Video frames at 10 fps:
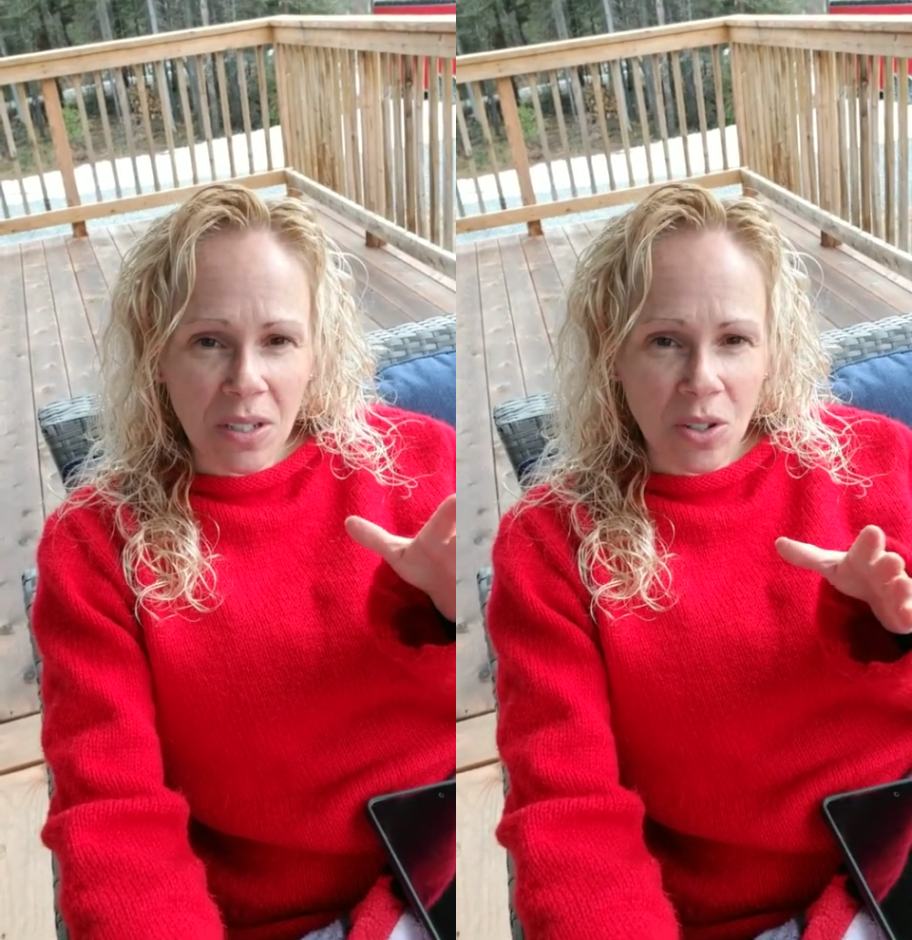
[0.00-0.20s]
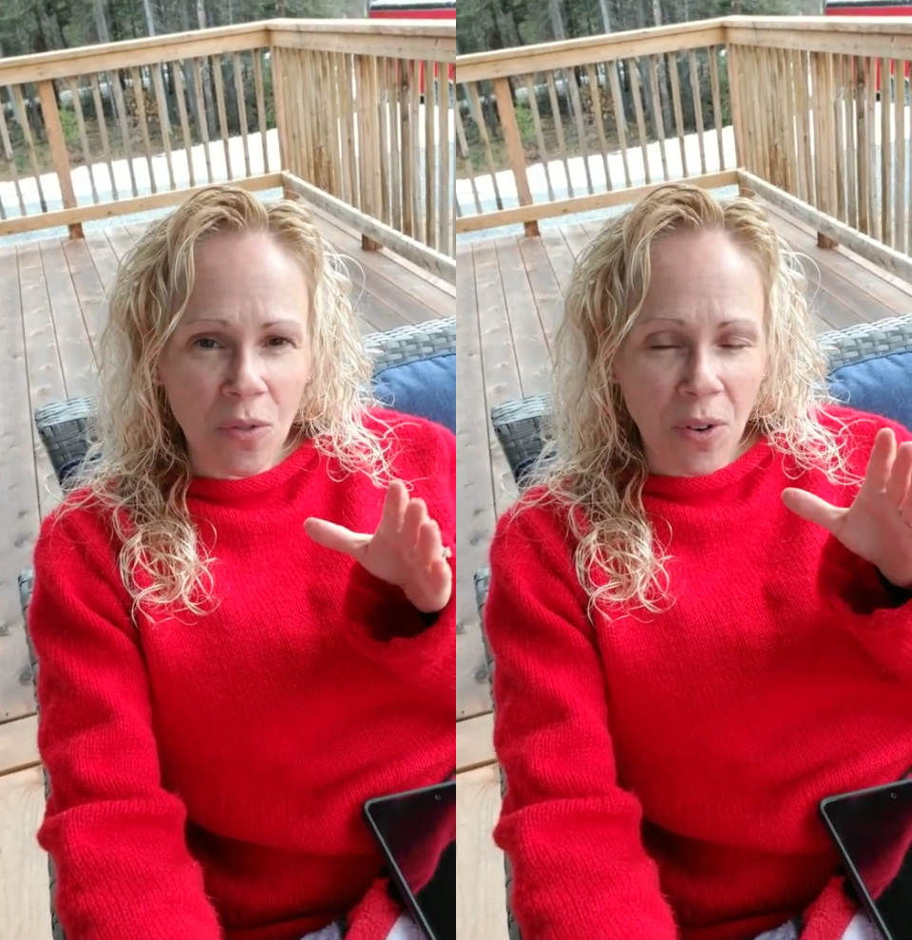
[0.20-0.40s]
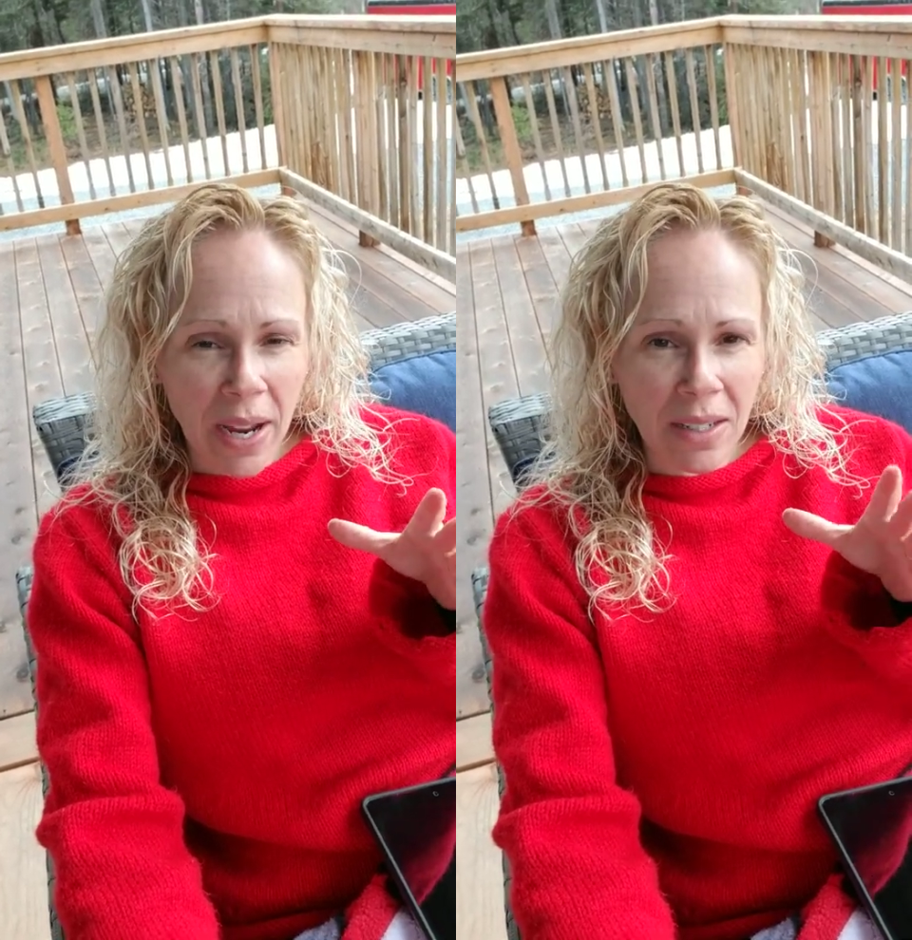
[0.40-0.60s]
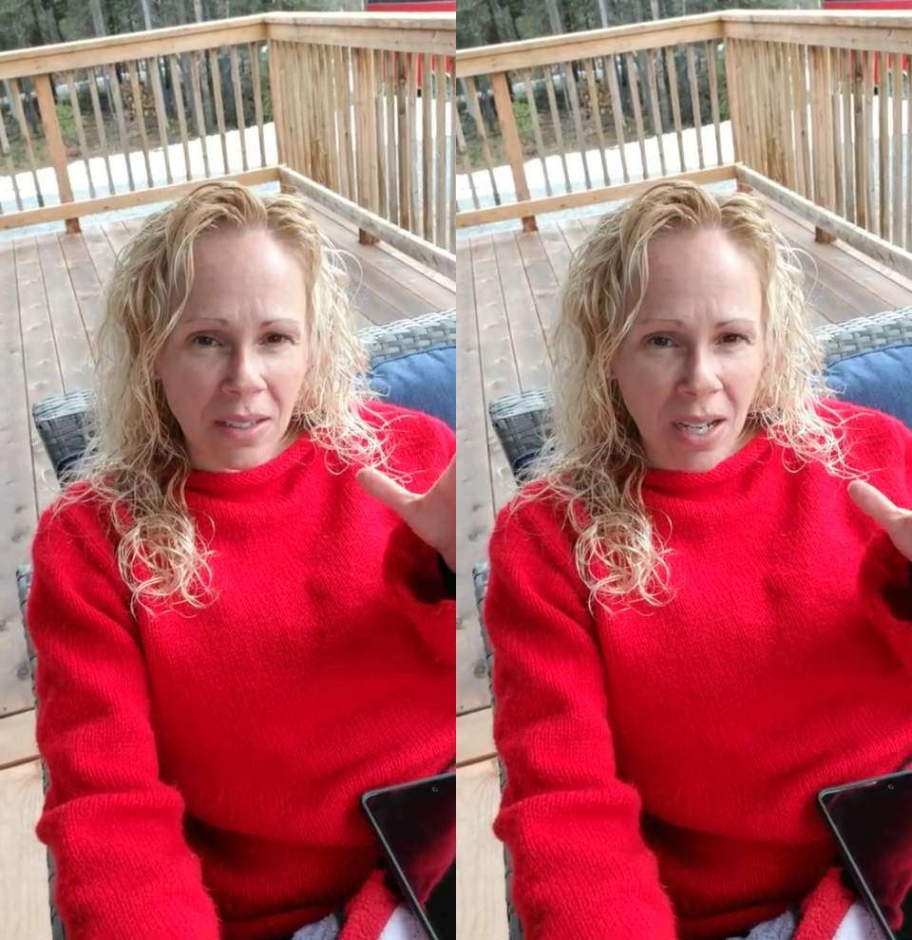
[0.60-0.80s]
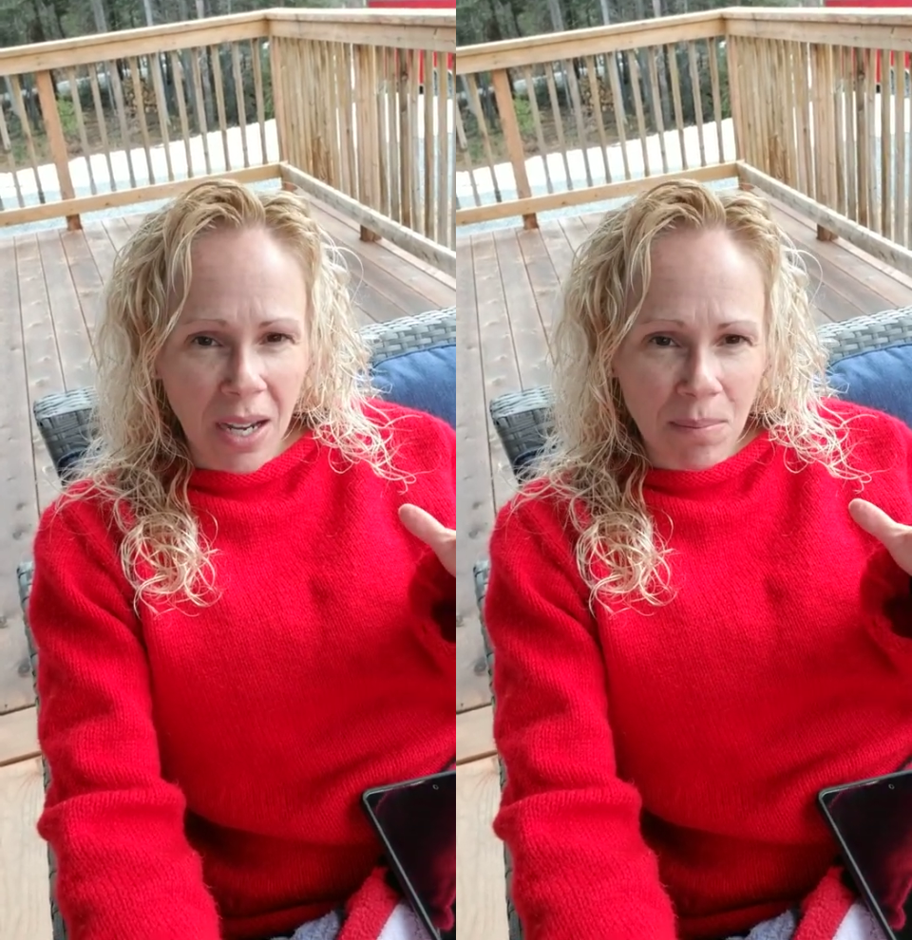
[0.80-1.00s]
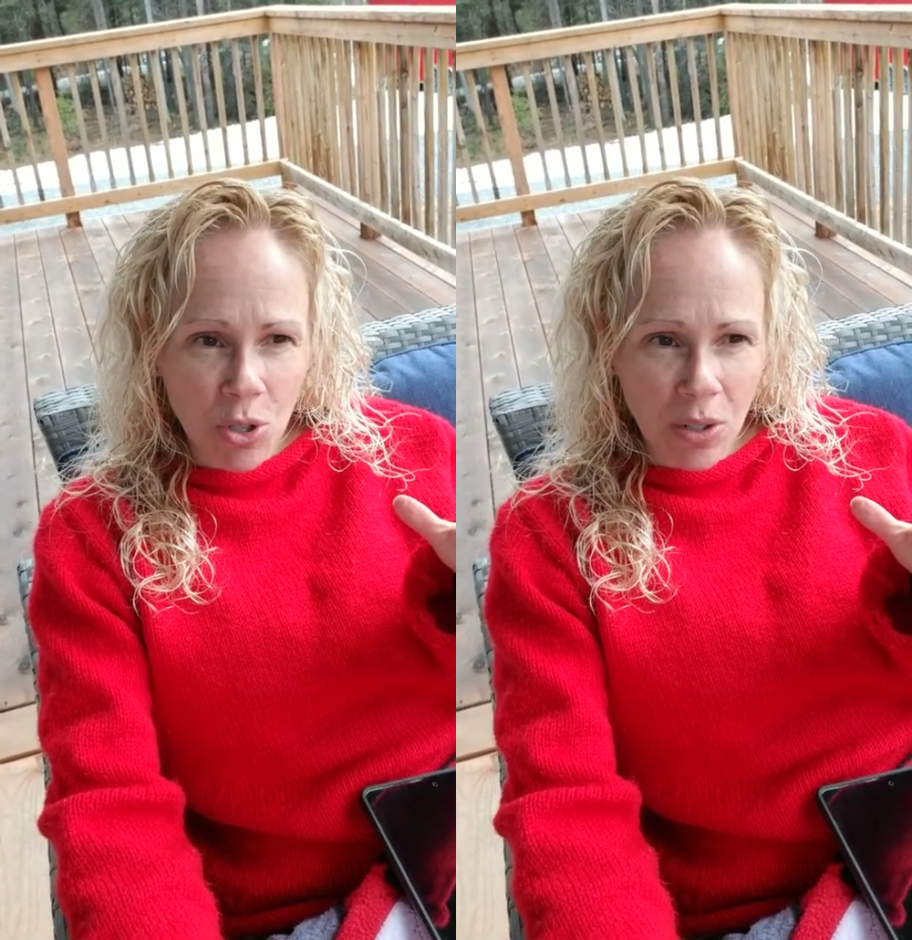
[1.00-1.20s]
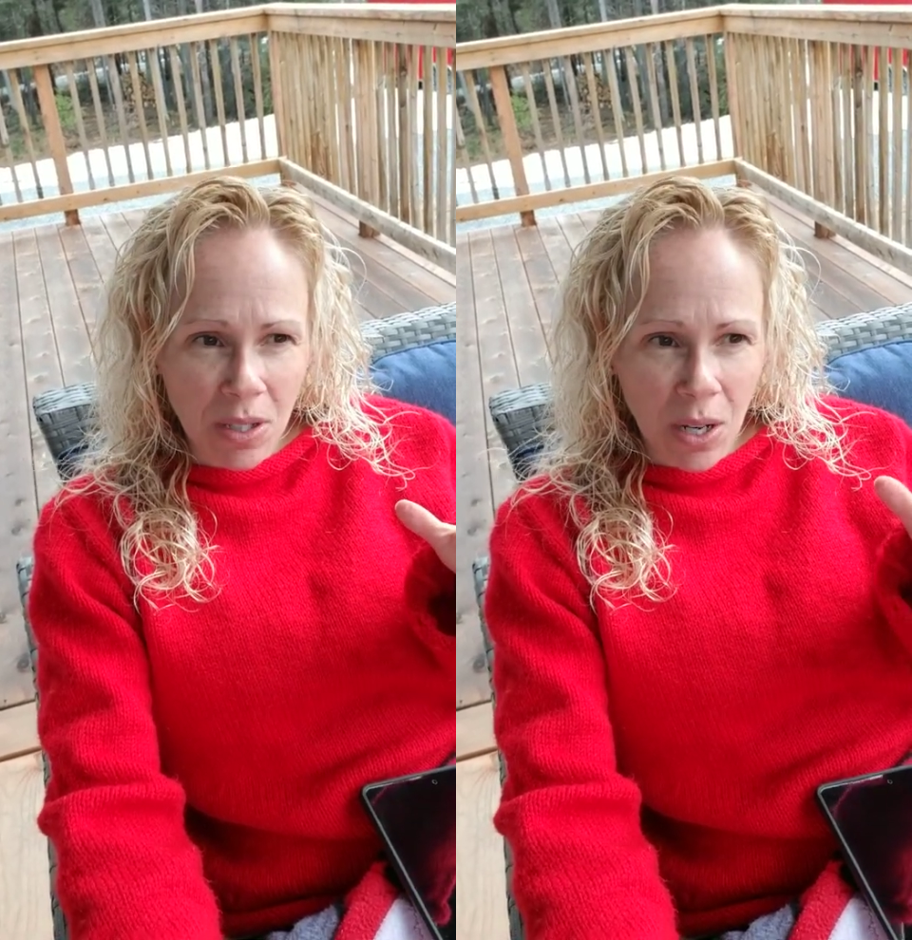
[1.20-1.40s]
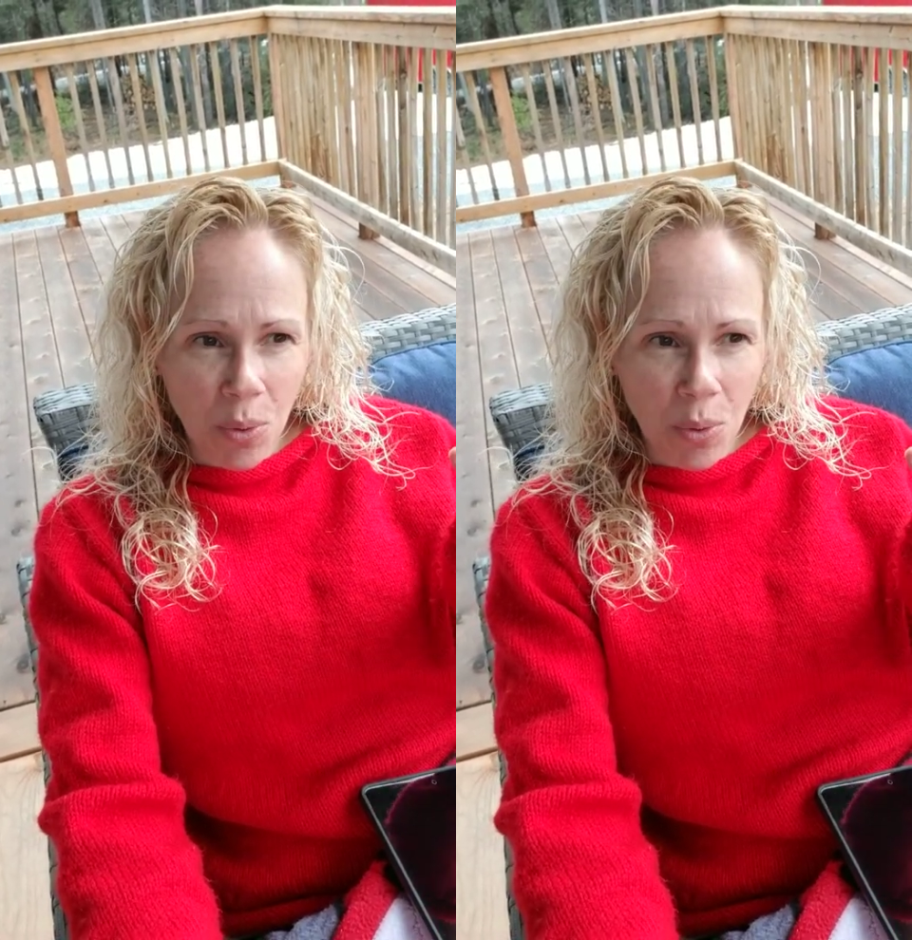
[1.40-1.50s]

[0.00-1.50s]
So find a time during the day